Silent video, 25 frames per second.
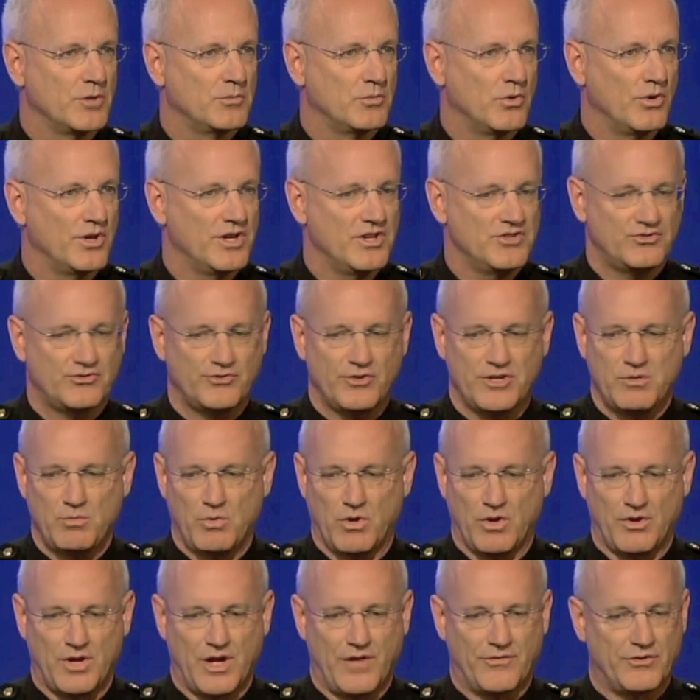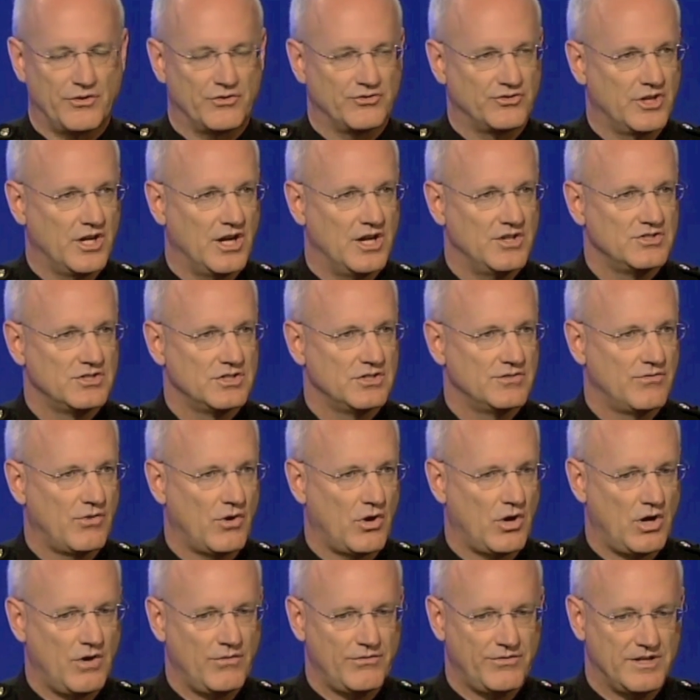criminal history, whether or not there's guns
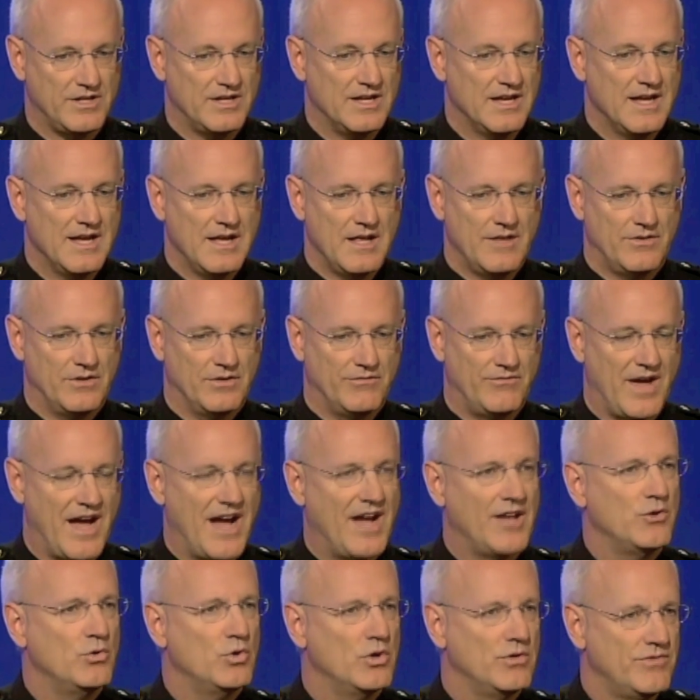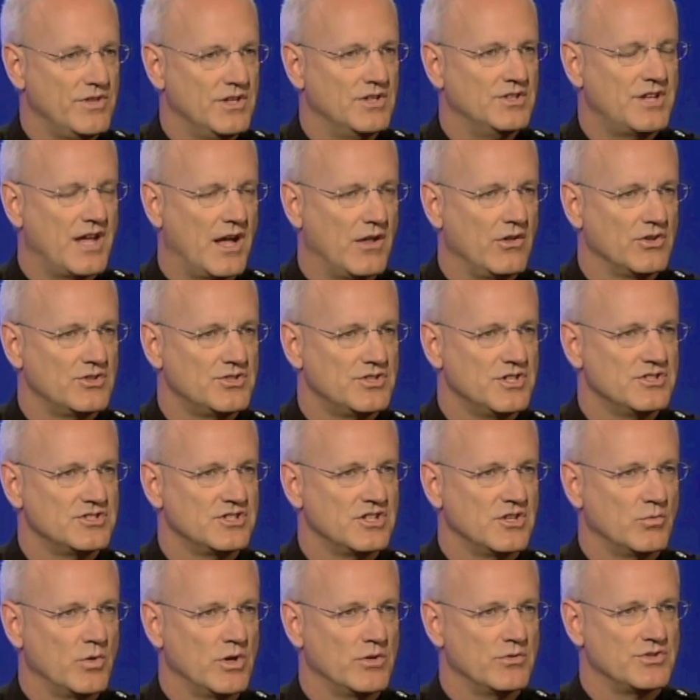involved, the value of the
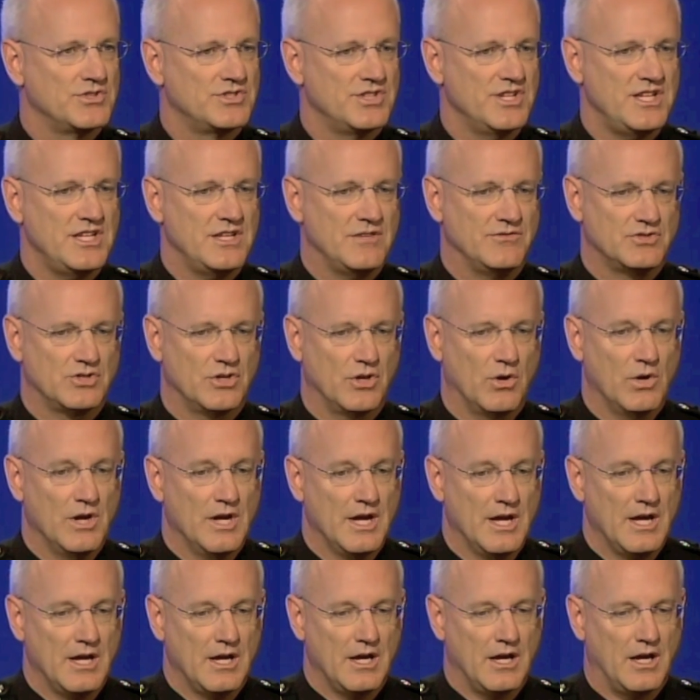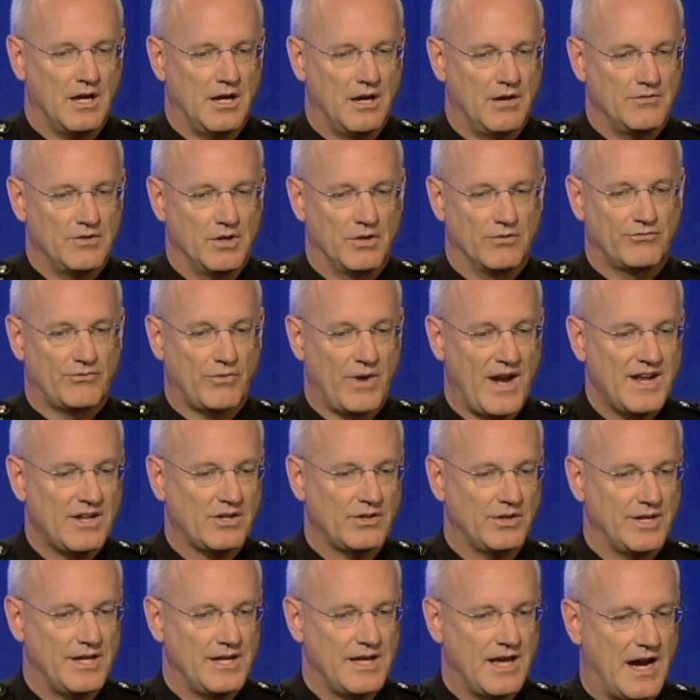intelligence that we receive. So, you know,
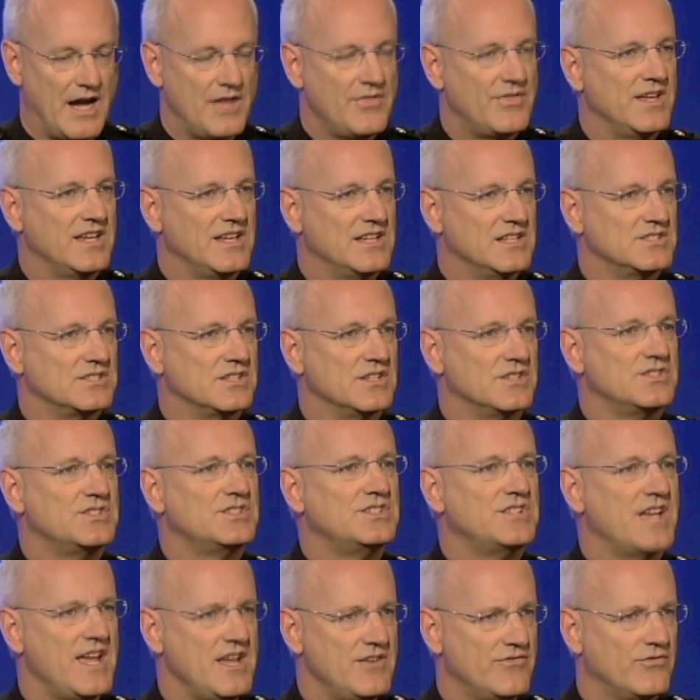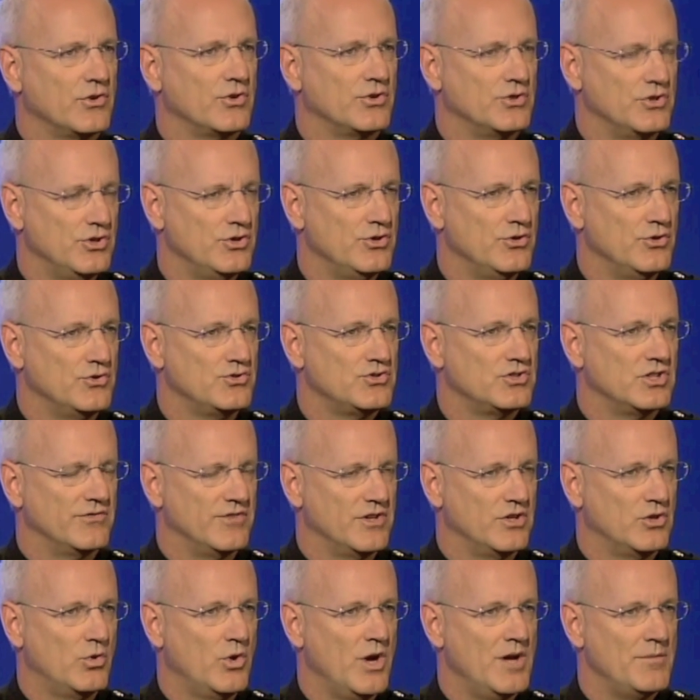frankly, I think it's a safer use
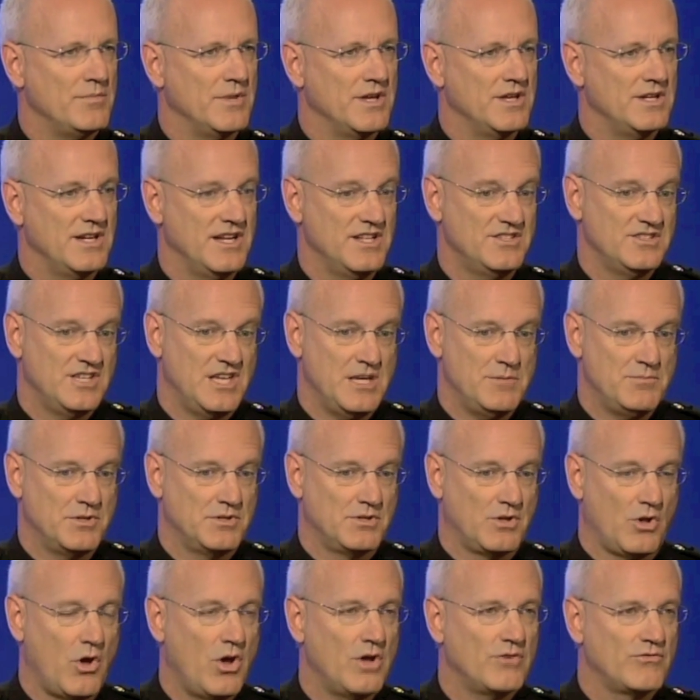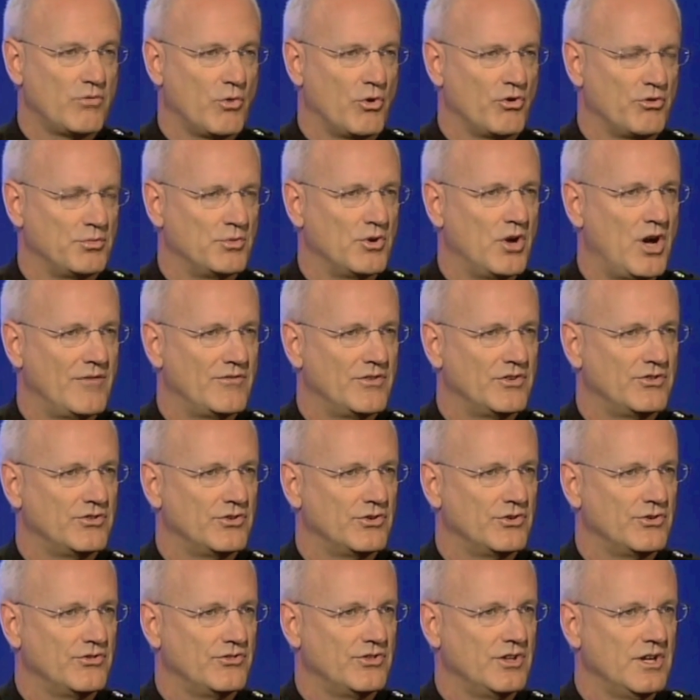of equipment. It's keeping law enforcement
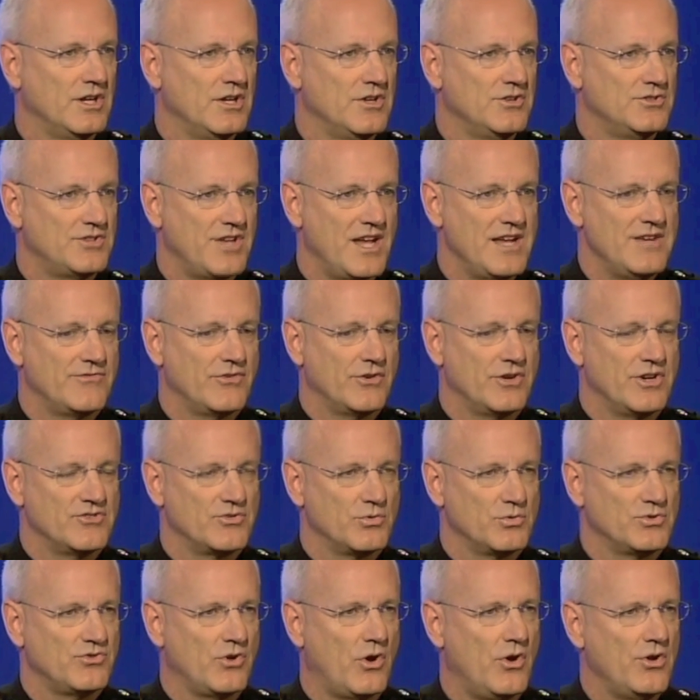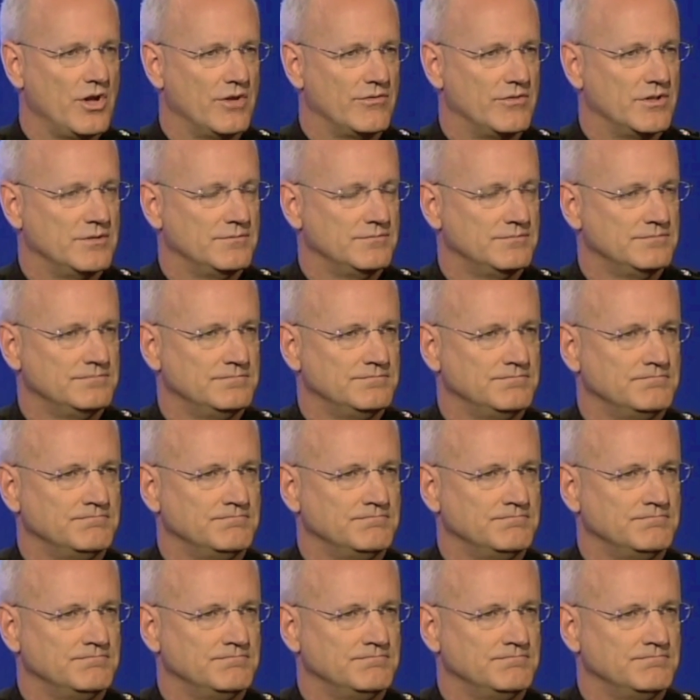officers safer as a result of it.